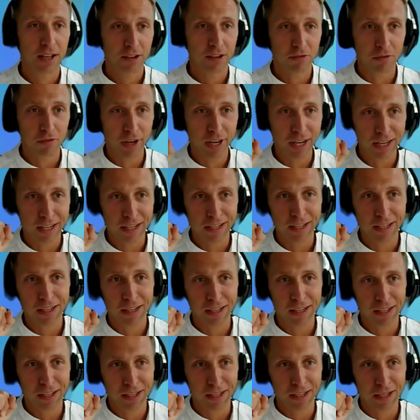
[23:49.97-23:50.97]
really
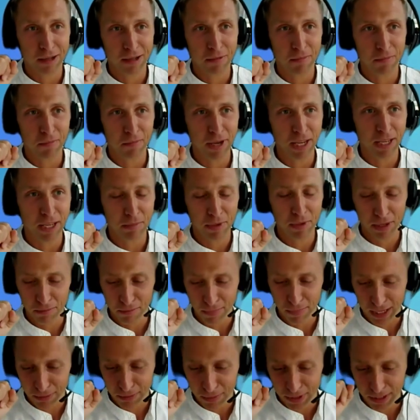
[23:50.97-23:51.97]
made
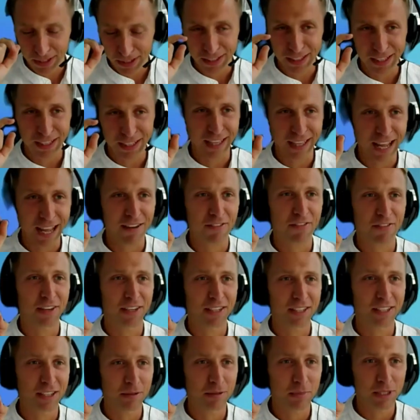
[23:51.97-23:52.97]
me laugh a
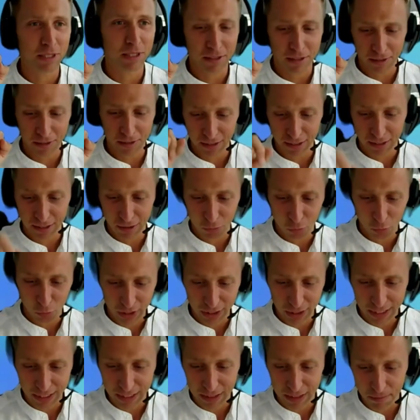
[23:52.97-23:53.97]
little bit
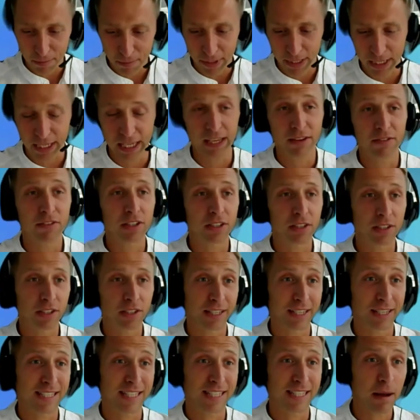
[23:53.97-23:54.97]
with the
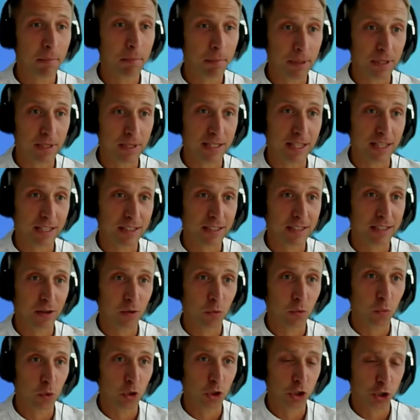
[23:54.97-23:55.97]
behavioral examples that
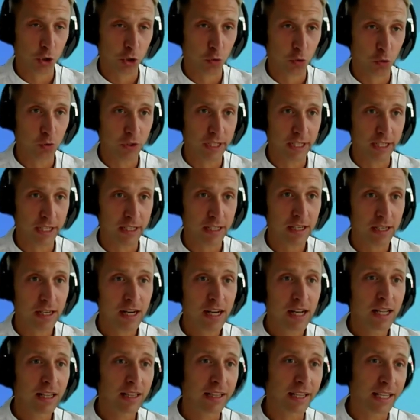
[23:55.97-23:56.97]
were shown there,
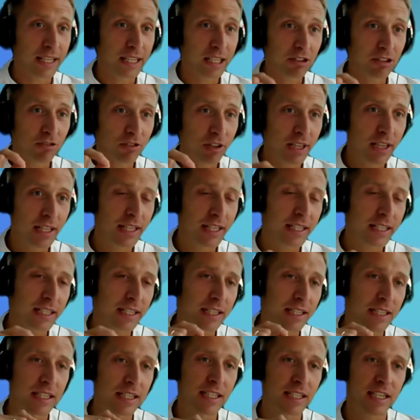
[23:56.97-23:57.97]
like really in a
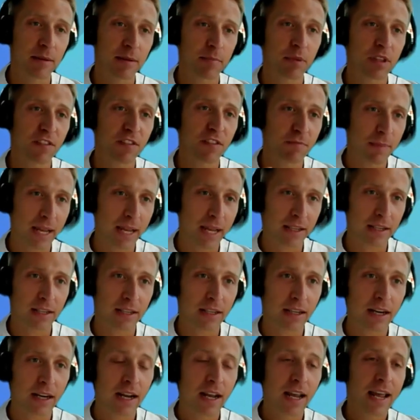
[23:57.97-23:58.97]
descriptive manner,